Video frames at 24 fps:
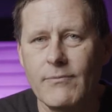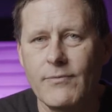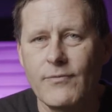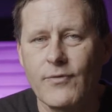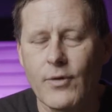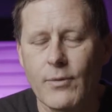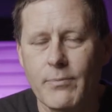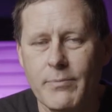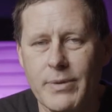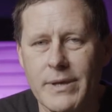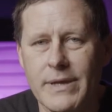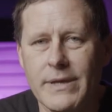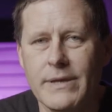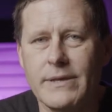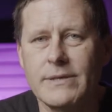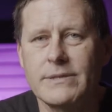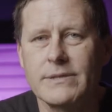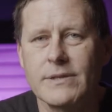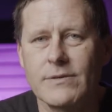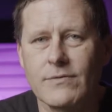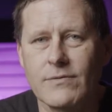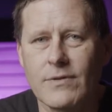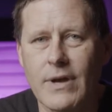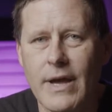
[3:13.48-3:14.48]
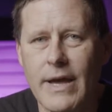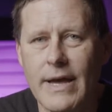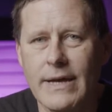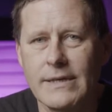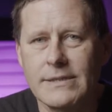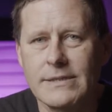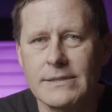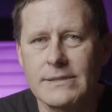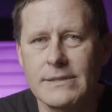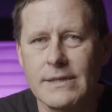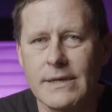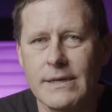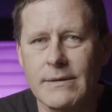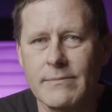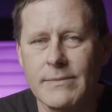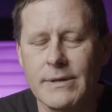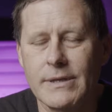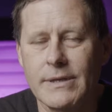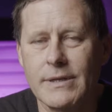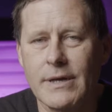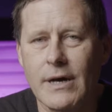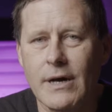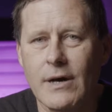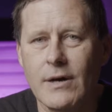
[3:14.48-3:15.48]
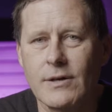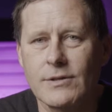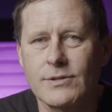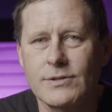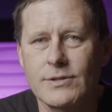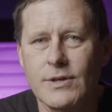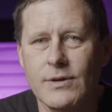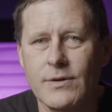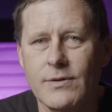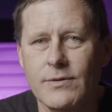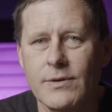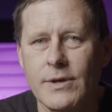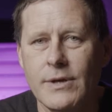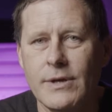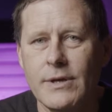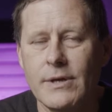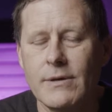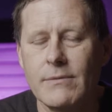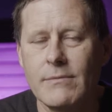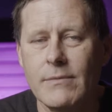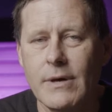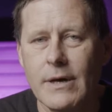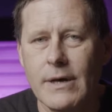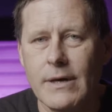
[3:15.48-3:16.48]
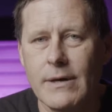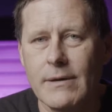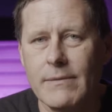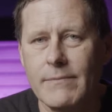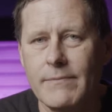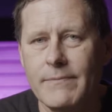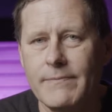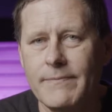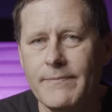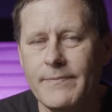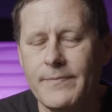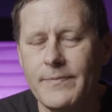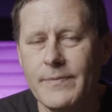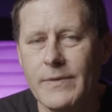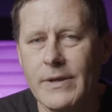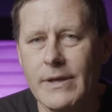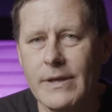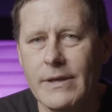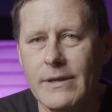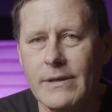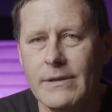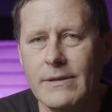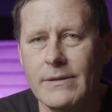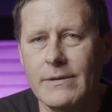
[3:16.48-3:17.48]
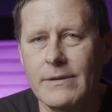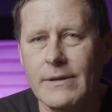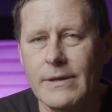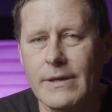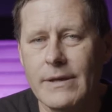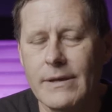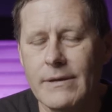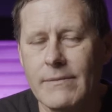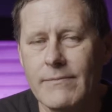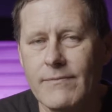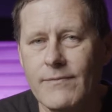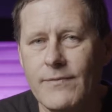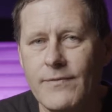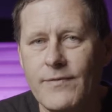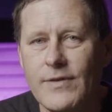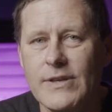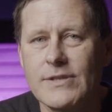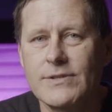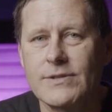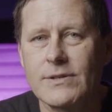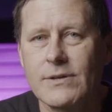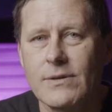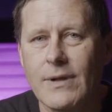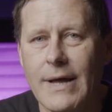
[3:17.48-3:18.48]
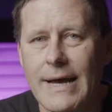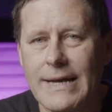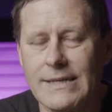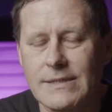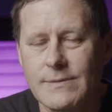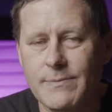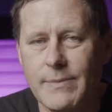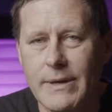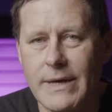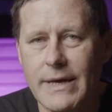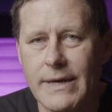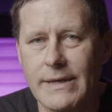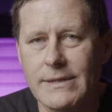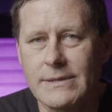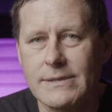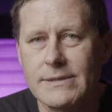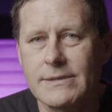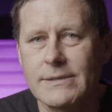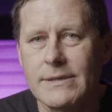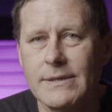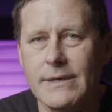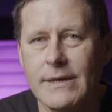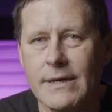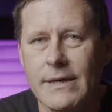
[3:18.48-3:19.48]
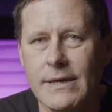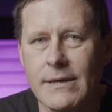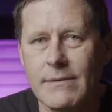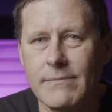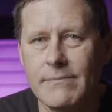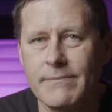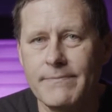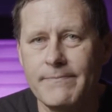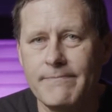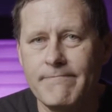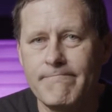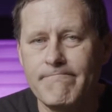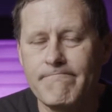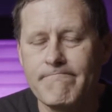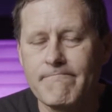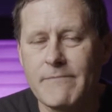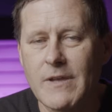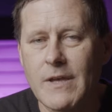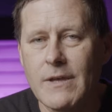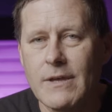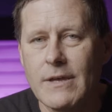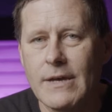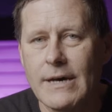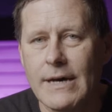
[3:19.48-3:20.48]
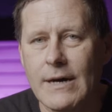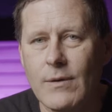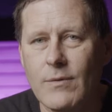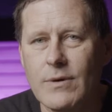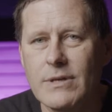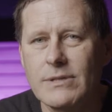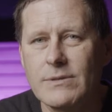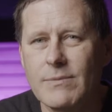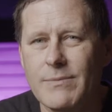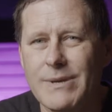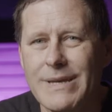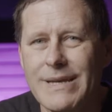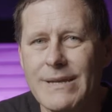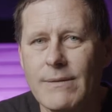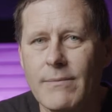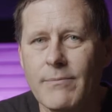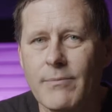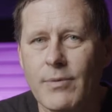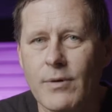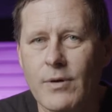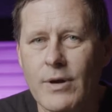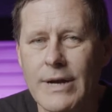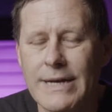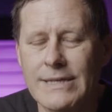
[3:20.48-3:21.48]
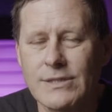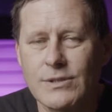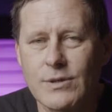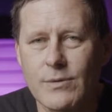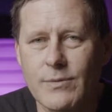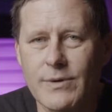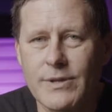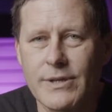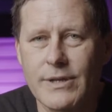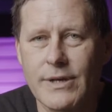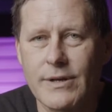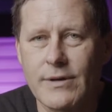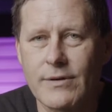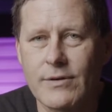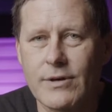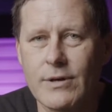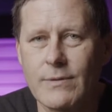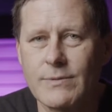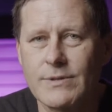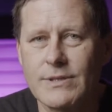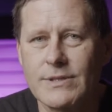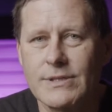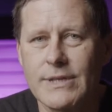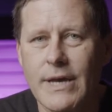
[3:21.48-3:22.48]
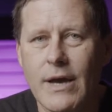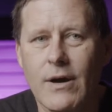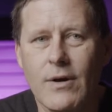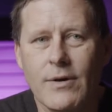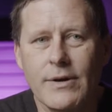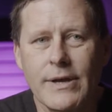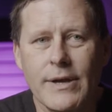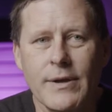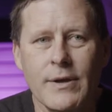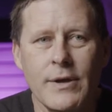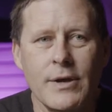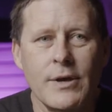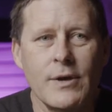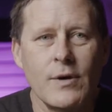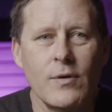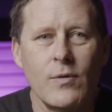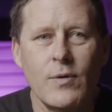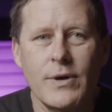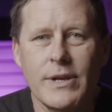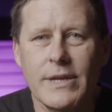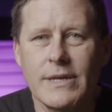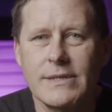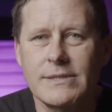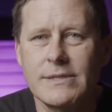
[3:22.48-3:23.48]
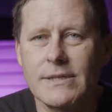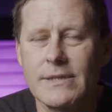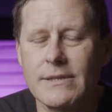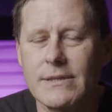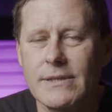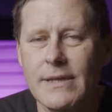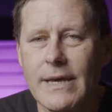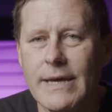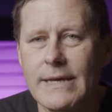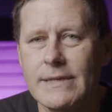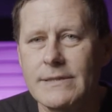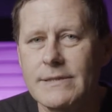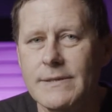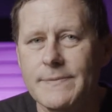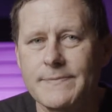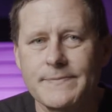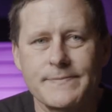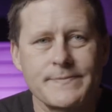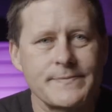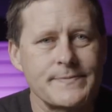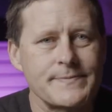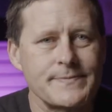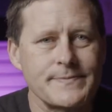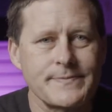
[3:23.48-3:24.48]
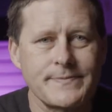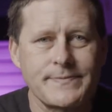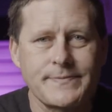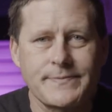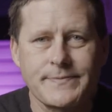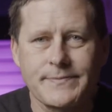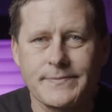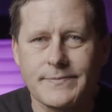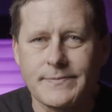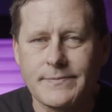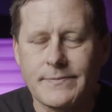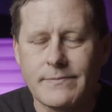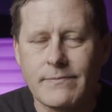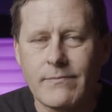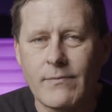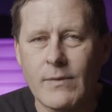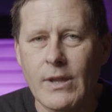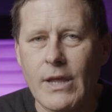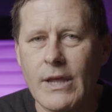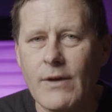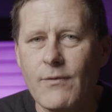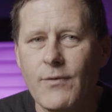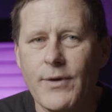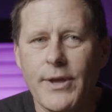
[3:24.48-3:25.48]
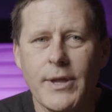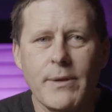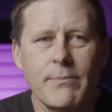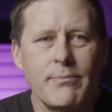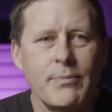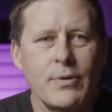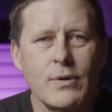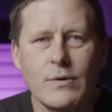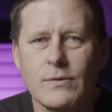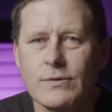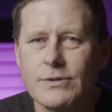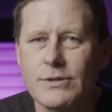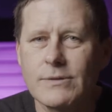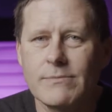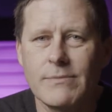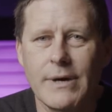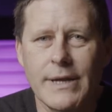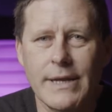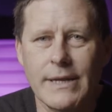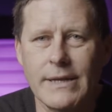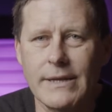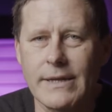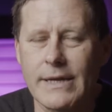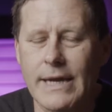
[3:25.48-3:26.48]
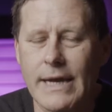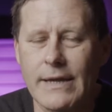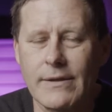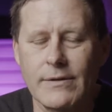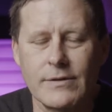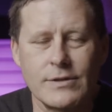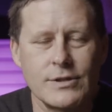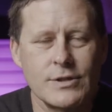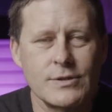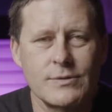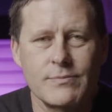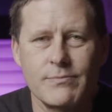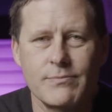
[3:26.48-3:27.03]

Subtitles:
for peace and rest, but also in physical aspects. I want us to begin to brainstorm within our groups to say, okay, what is it that if we could pull some money together,